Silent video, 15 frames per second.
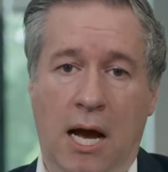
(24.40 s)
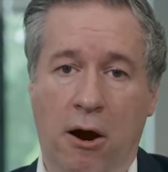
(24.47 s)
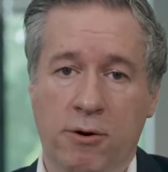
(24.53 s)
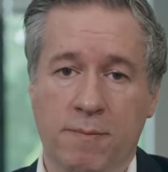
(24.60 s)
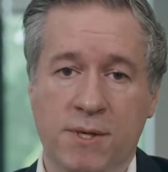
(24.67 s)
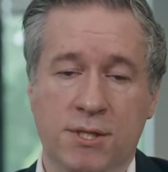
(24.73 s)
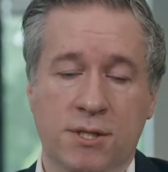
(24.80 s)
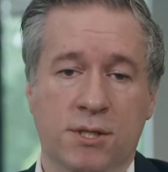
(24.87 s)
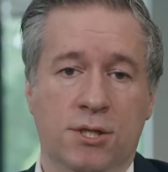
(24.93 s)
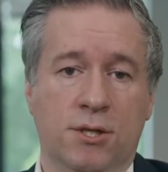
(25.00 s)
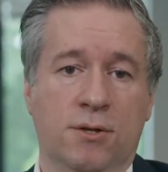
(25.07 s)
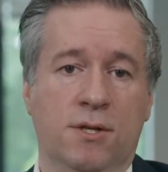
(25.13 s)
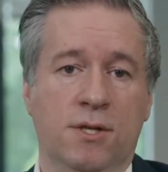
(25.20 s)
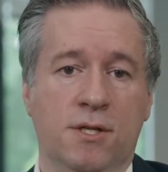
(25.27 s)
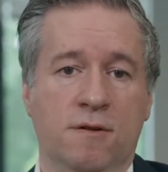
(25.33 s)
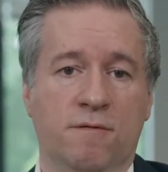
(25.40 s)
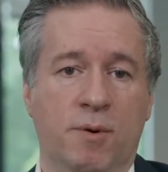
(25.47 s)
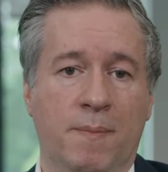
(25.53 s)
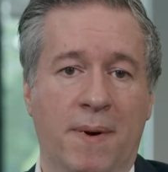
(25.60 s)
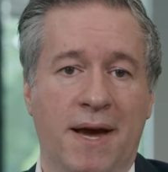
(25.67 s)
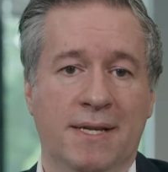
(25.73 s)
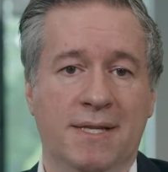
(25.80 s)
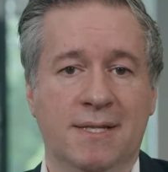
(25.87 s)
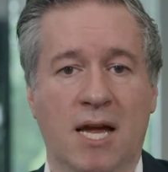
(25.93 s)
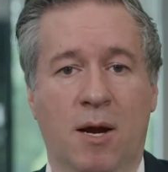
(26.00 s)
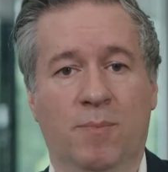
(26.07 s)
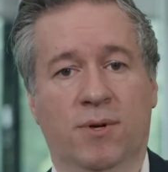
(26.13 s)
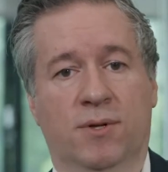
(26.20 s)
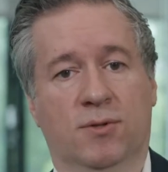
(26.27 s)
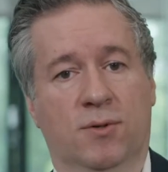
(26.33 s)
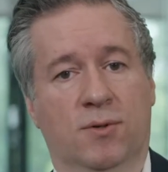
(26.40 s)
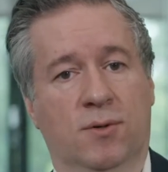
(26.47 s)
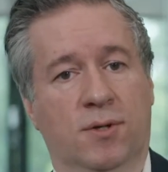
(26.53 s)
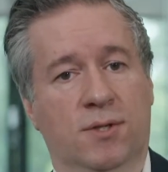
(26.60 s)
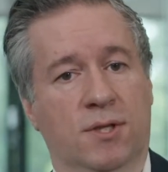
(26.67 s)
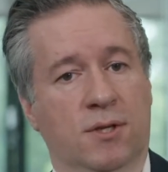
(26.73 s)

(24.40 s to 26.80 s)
Our admissions tutors have prepared separate talks